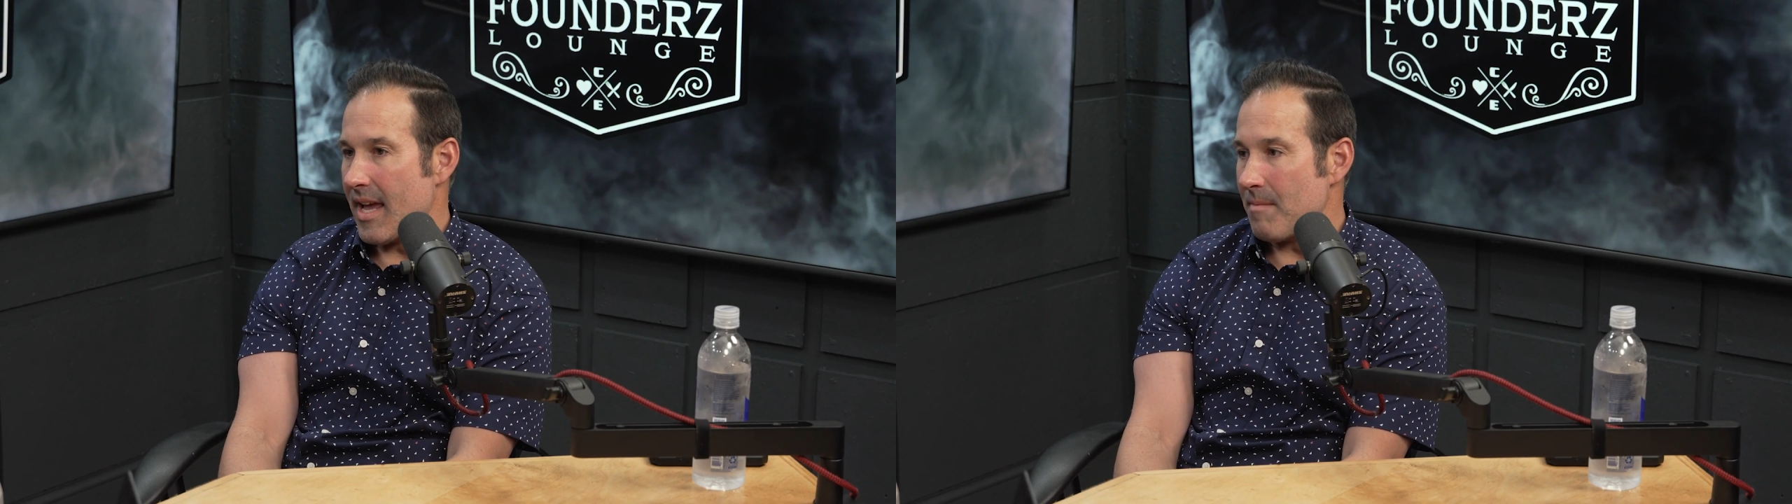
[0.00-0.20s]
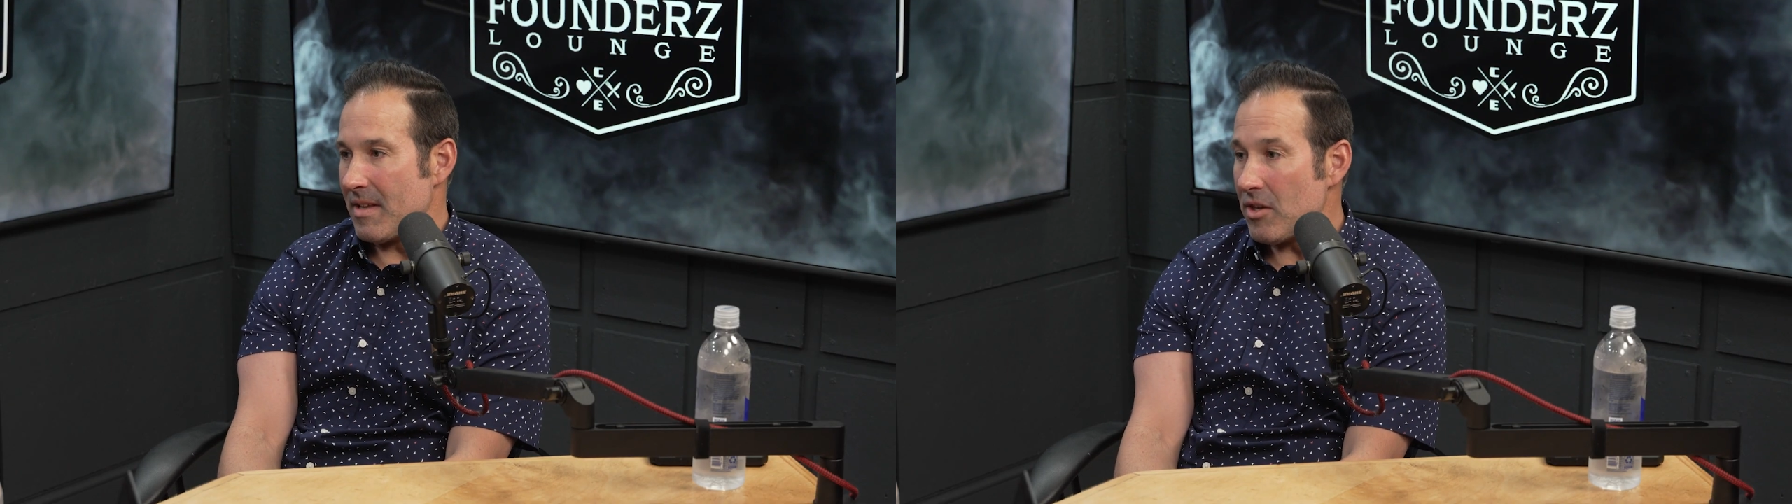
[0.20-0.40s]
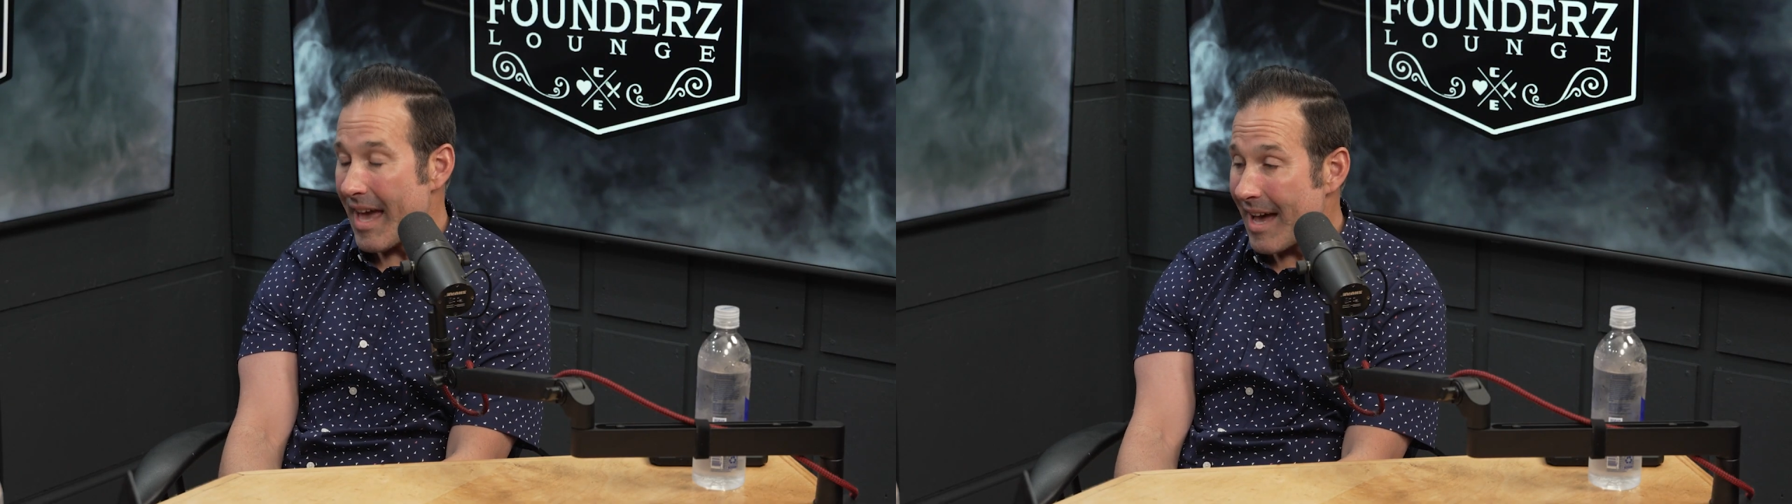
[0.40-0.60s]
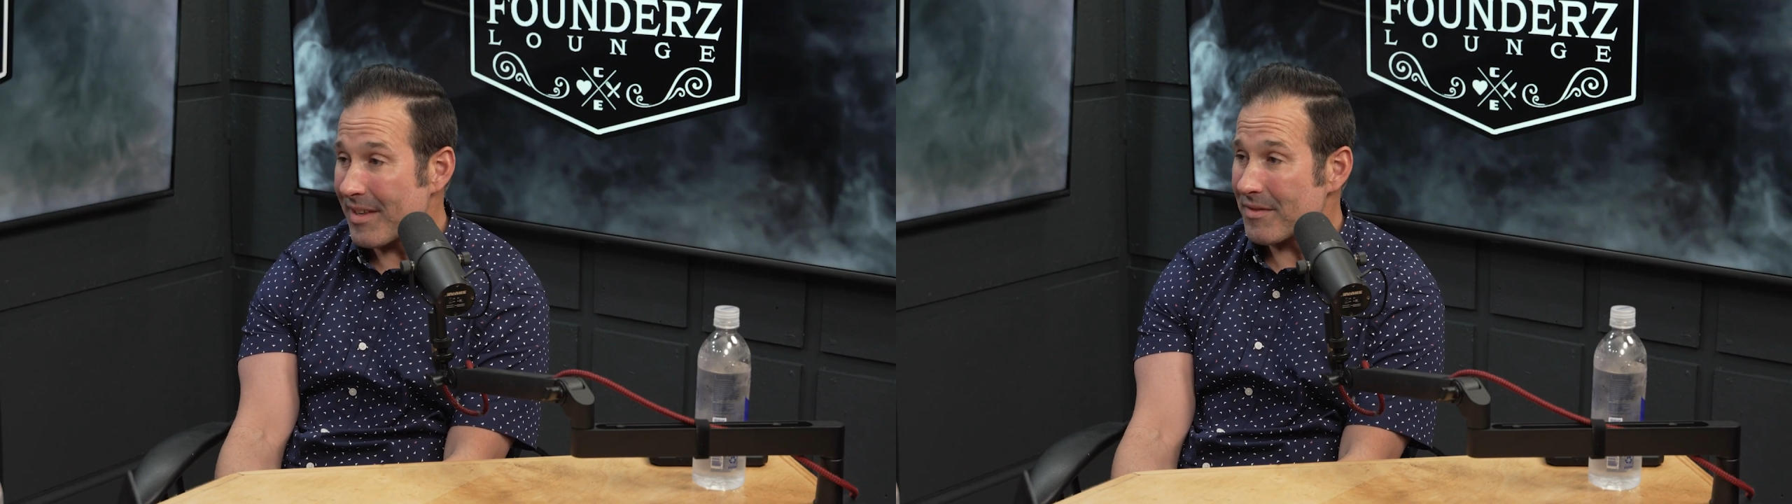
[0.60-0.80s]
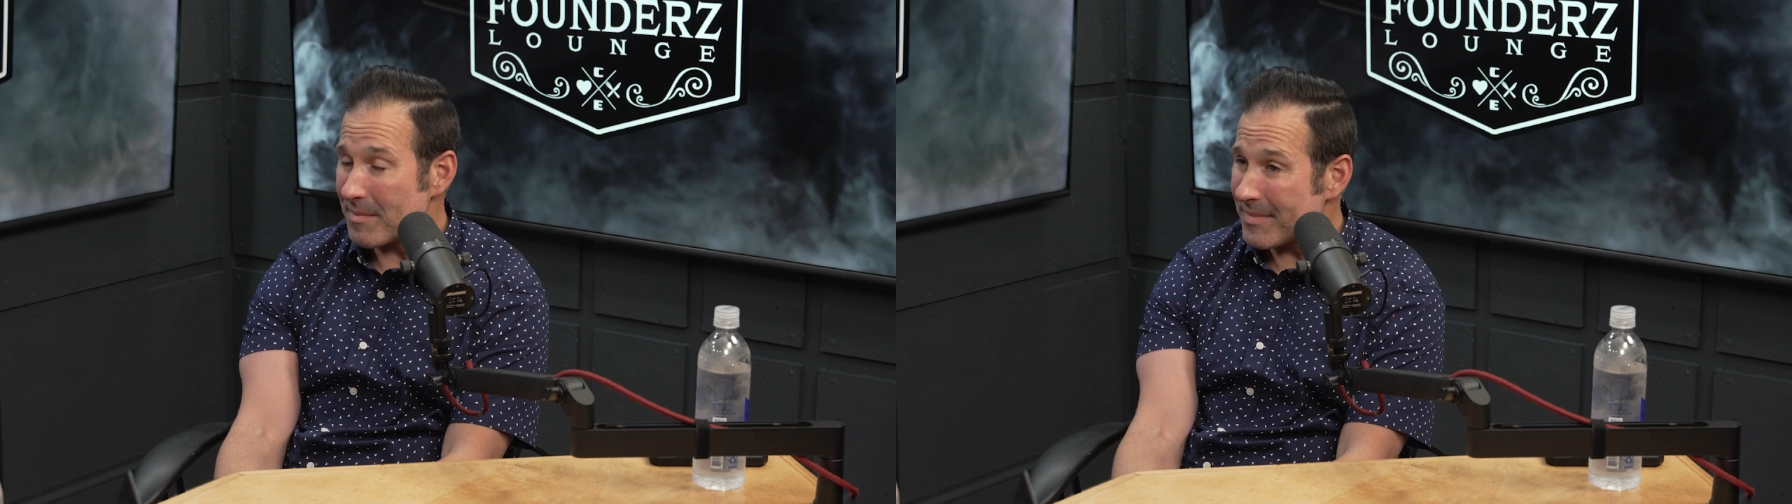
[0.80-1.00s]
hey, man, you have
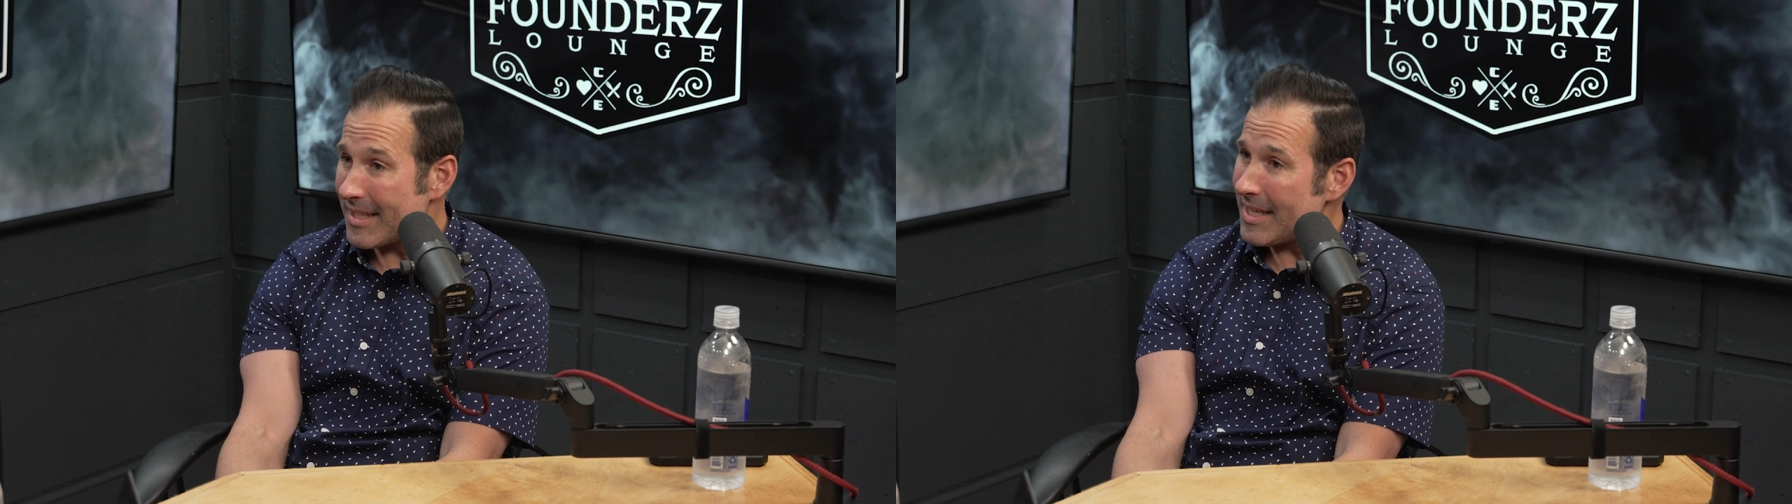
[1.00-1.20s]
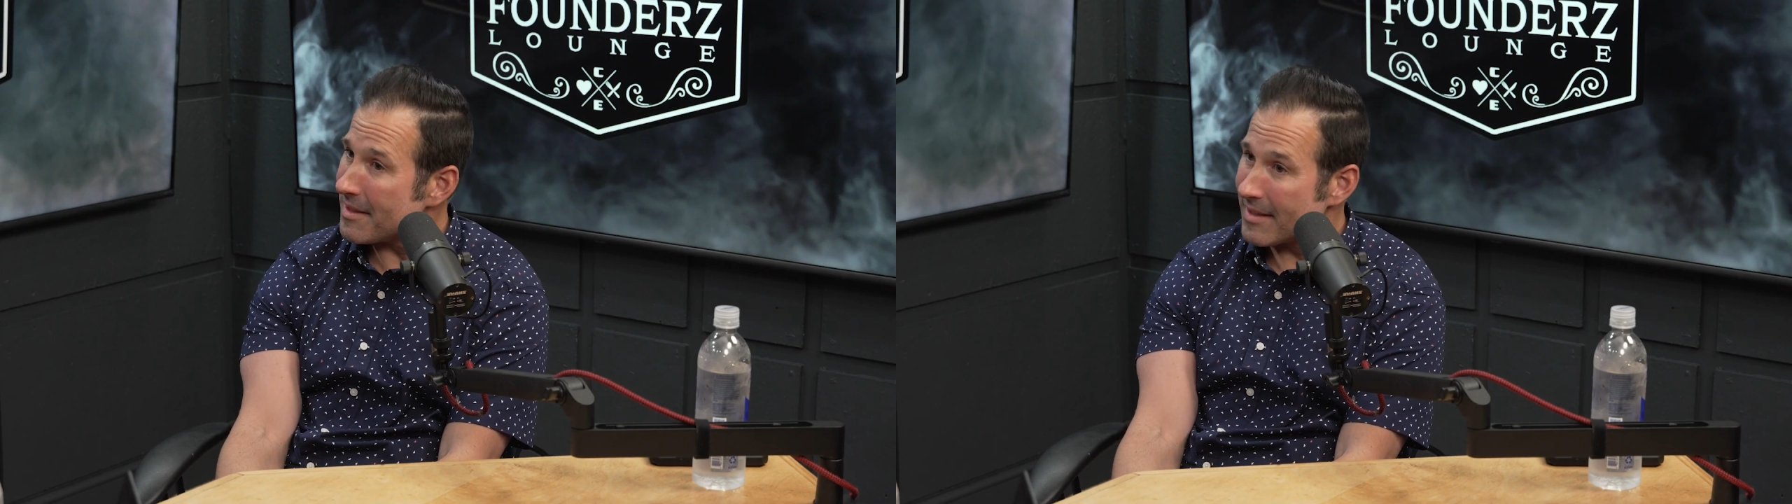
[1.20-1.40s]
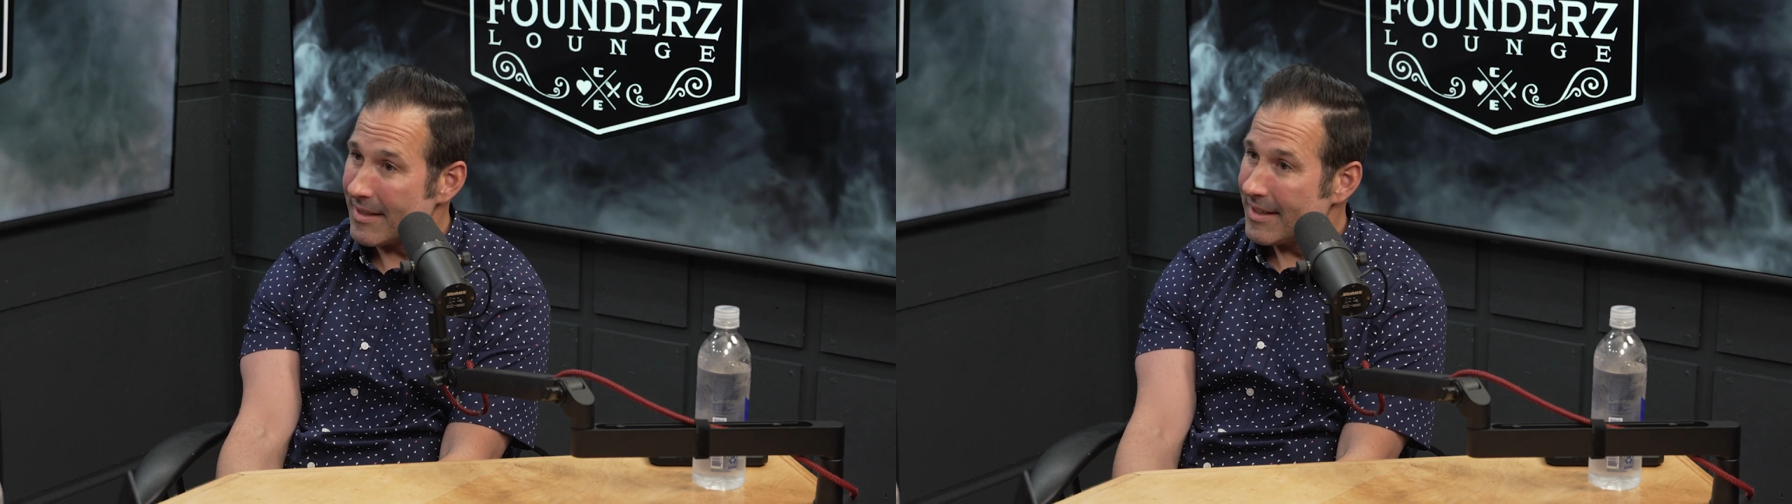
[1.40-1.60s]
to have some teeth.